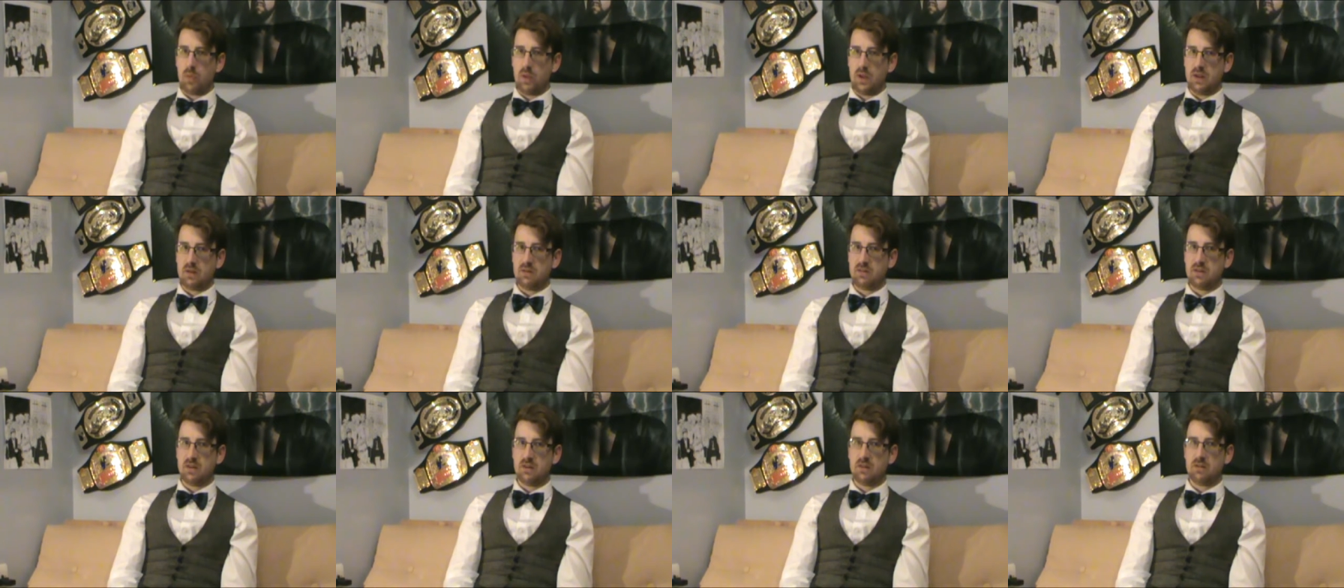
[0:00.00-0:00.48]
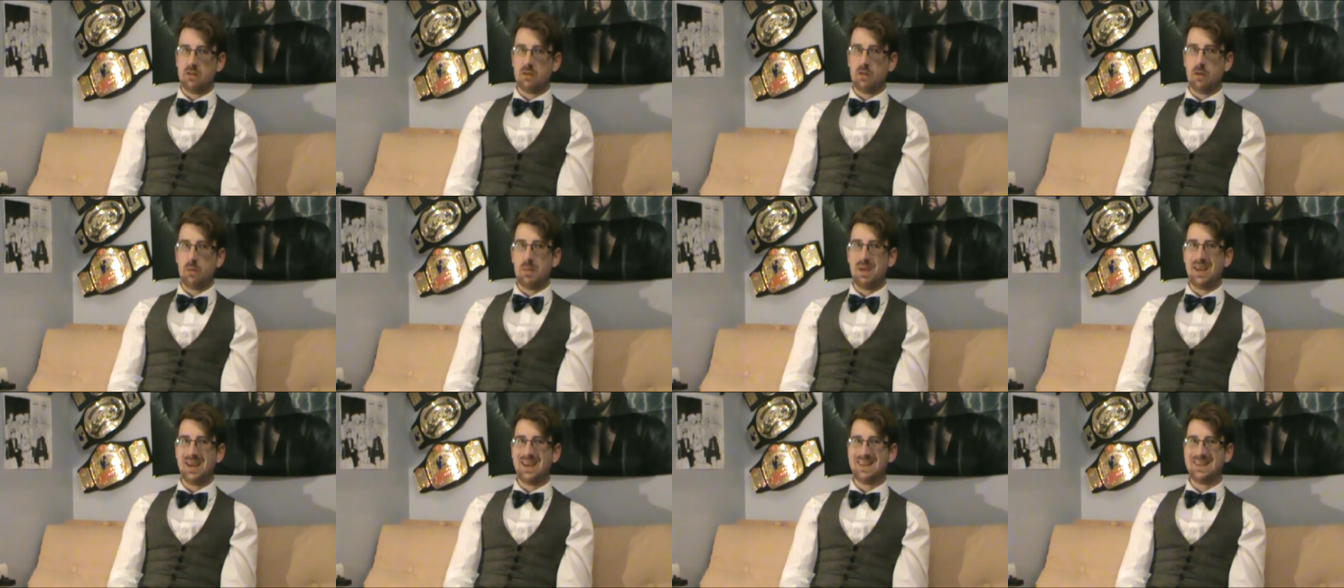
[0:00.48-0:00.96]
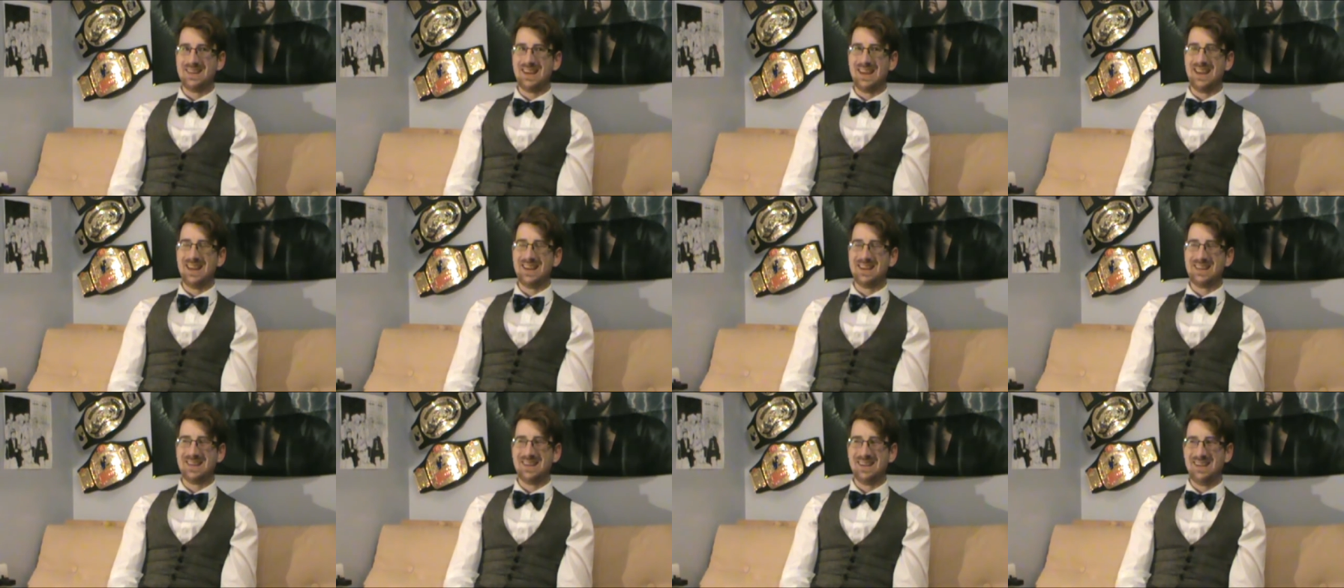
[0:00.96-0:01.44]
this system is
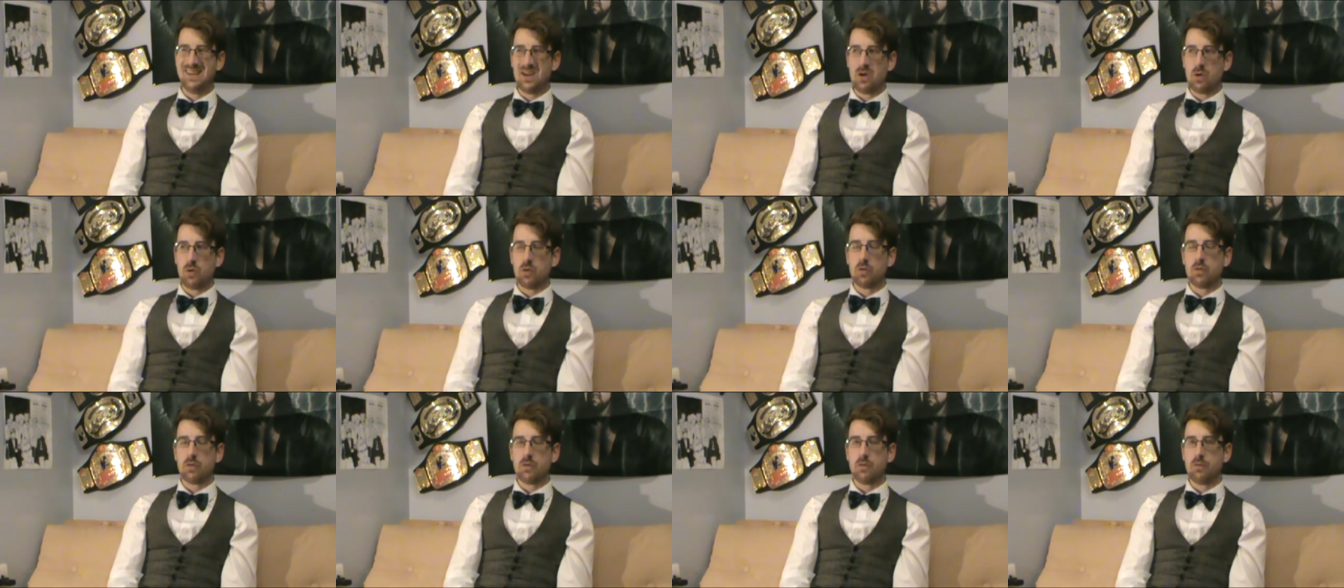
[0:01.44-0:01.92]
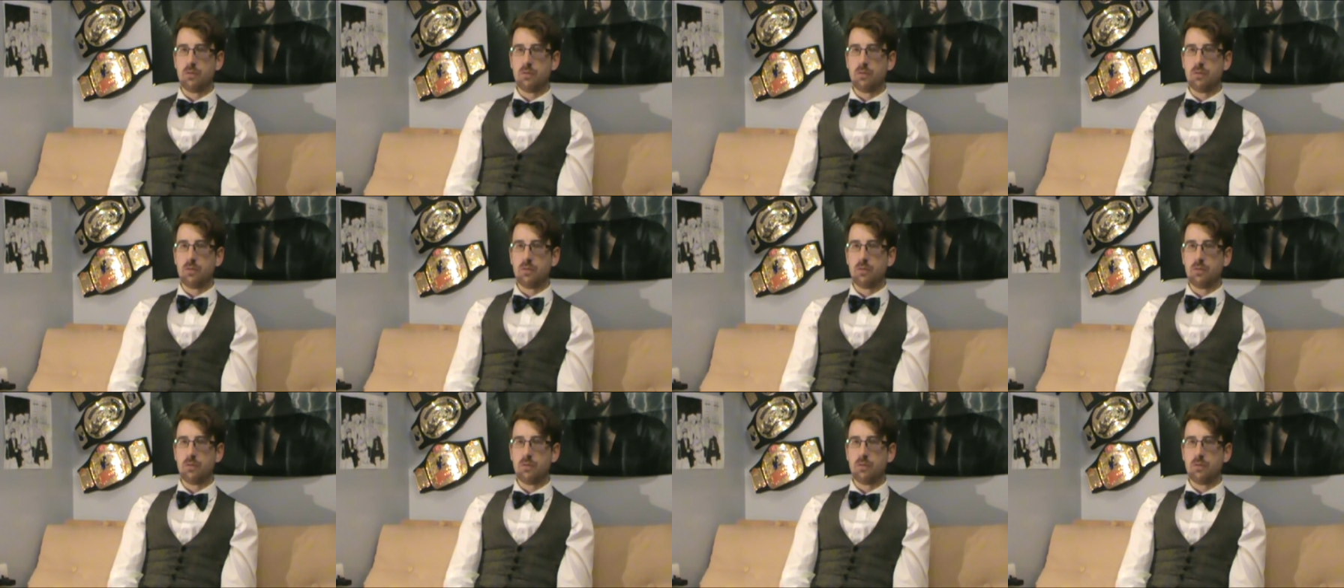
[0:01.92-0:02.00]
it's not